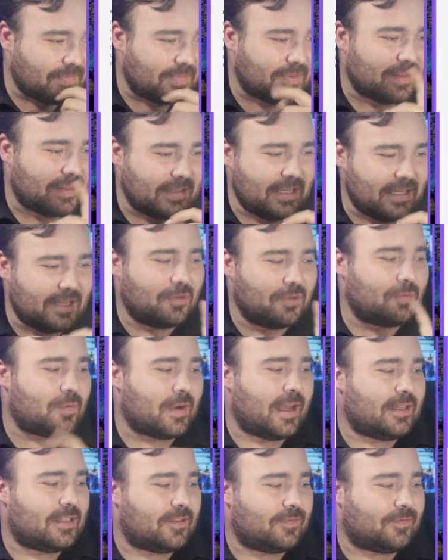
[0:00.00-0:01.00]
Legal
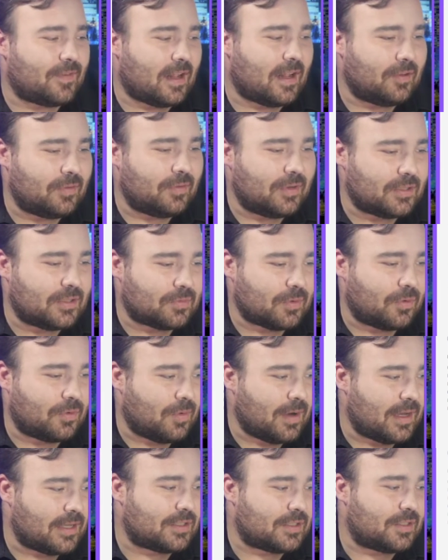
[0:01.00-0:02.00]
right to follow his
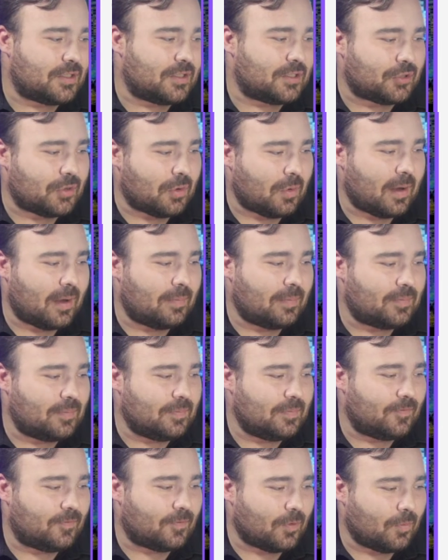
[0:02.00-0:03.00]
request to show up
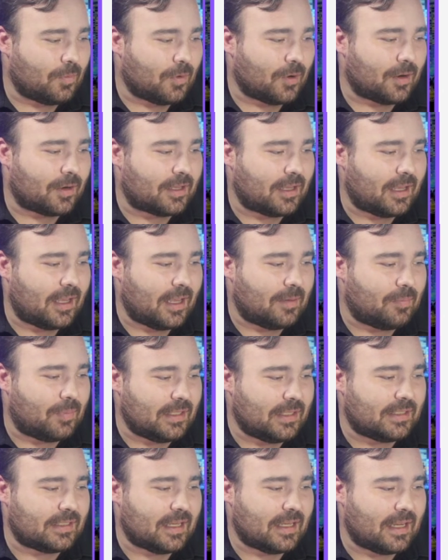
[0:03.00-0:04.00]
for work and
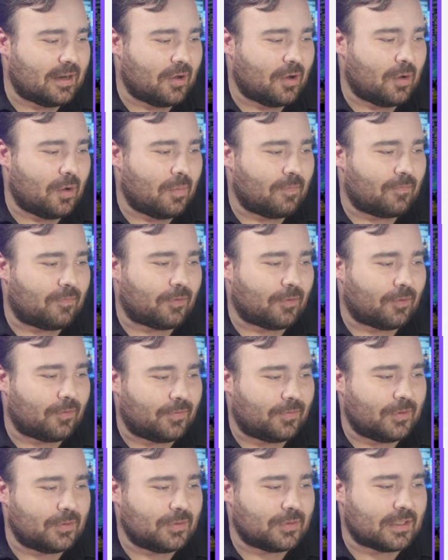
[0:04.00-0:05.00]
be sent home for
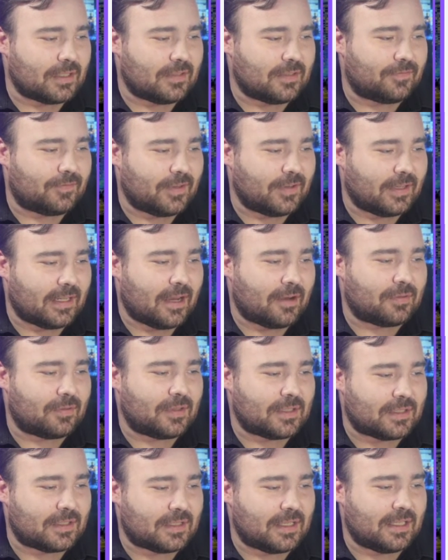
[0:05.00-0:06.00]
refusing to fill out
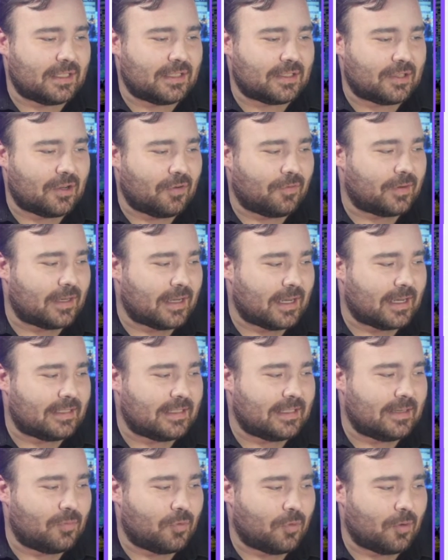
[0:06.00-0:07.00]
the city's
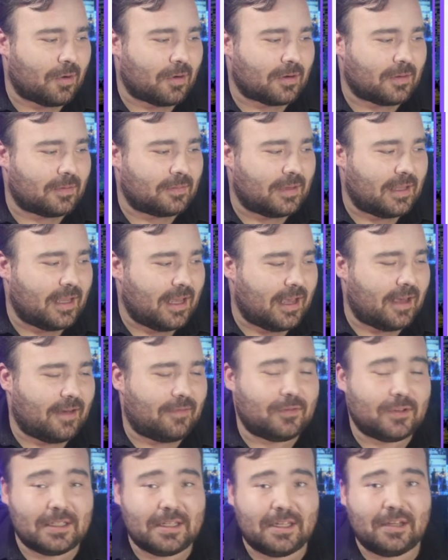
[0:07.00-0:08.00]
COVID-19 portal. They have
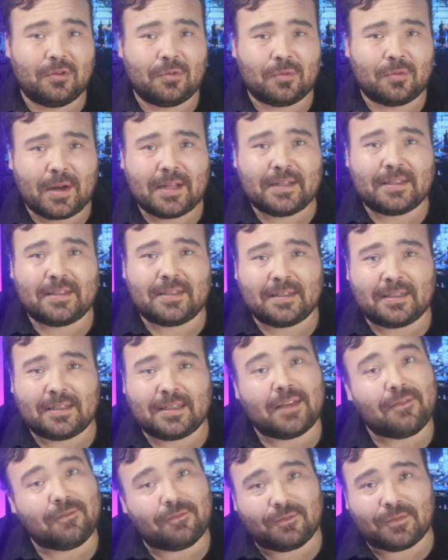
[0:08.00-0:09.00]
a legal right to
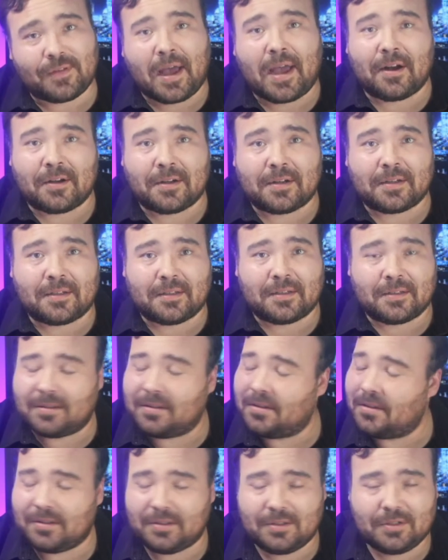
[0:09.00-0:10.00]
get fired and
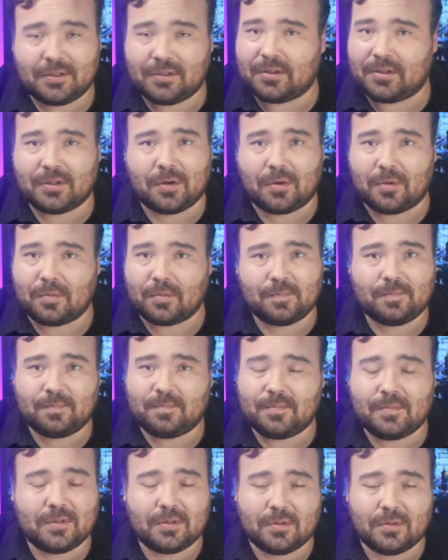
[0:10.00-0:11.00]
go
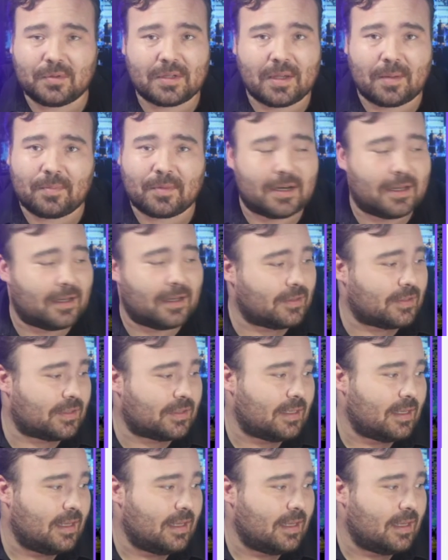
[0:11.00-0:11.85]
do something else.